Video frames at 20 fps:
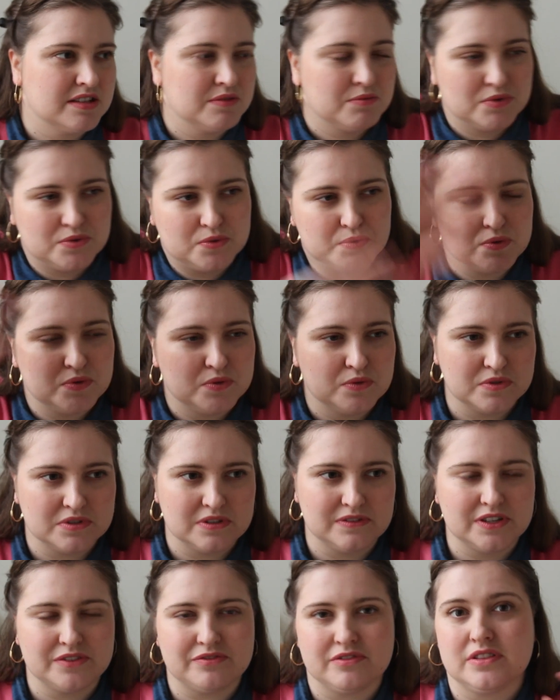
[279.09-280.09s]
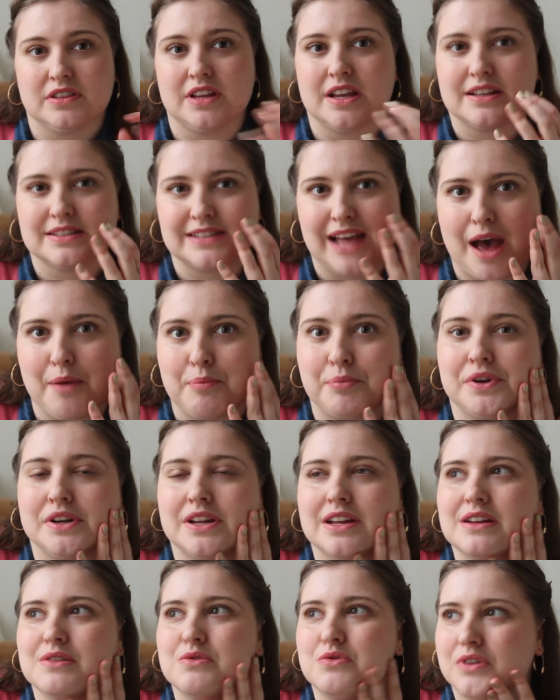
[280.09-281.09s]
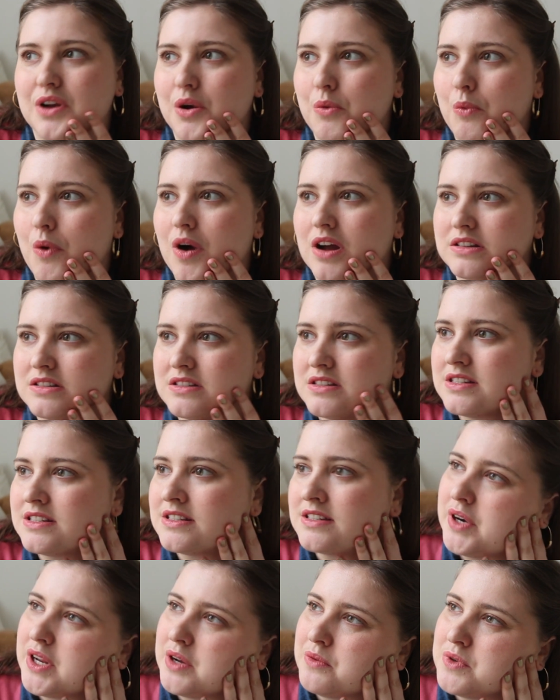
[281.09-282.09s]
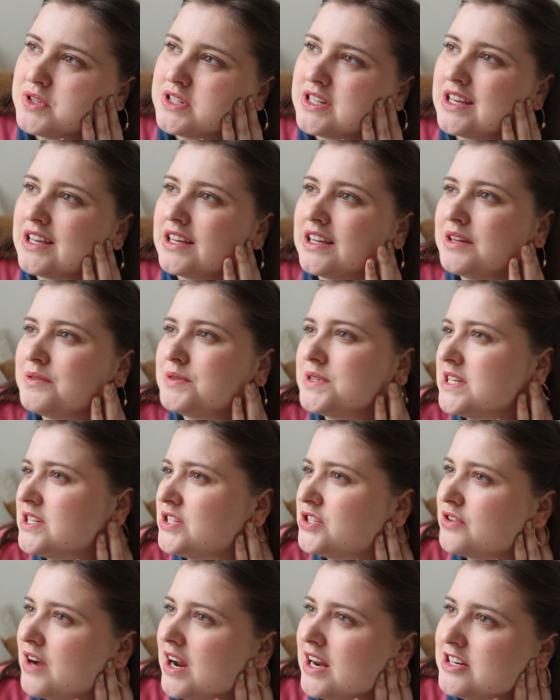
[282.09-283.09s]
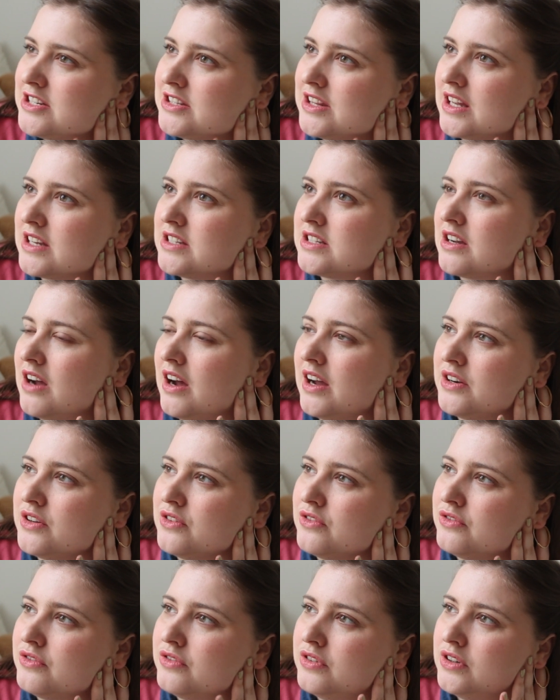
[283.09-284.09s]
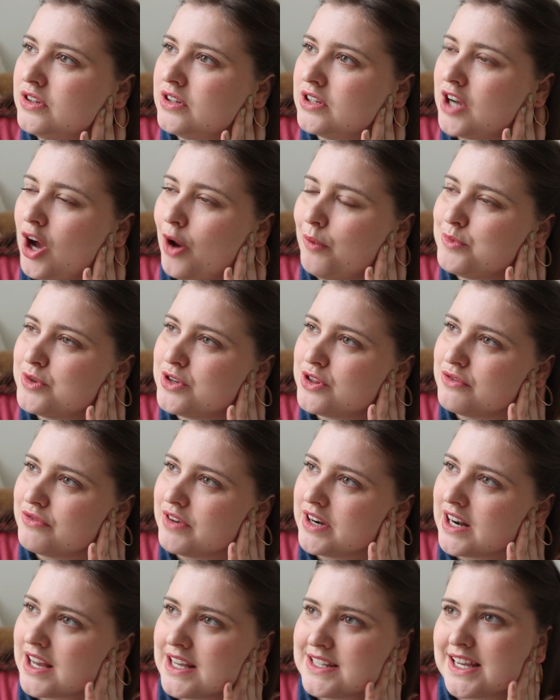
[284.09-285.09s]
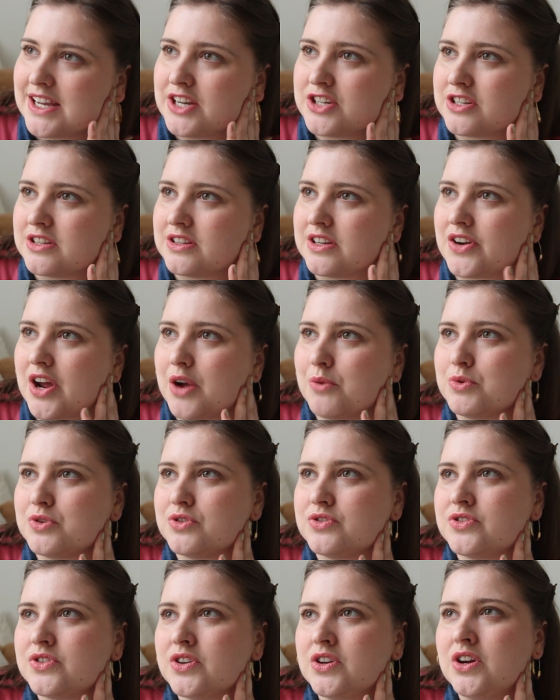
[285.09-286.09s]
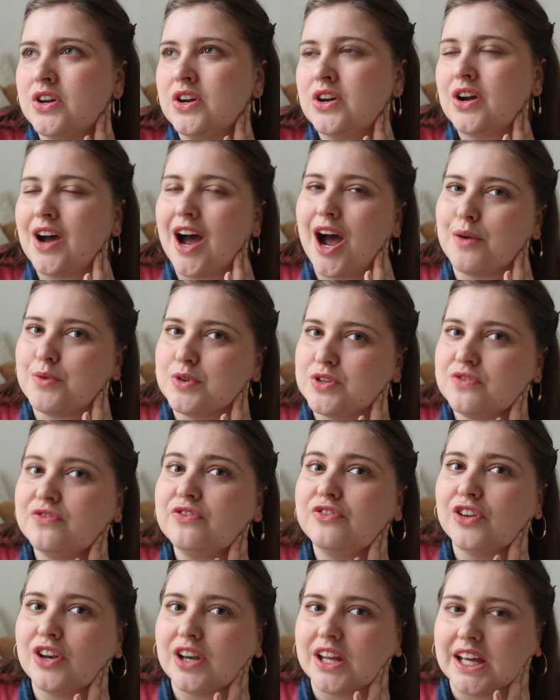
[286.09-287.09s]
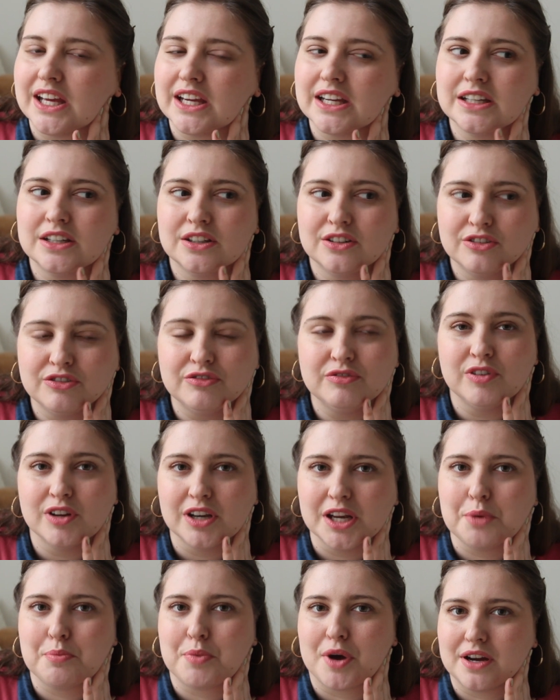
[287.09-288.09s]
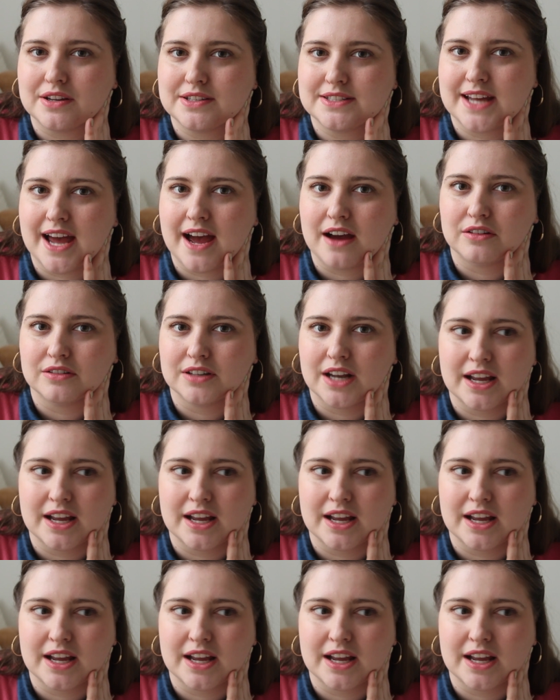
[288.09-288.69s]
It was all sorts of different things happening all at once. But it was a strange thing to kind of come to the realization that I was fully burnt out.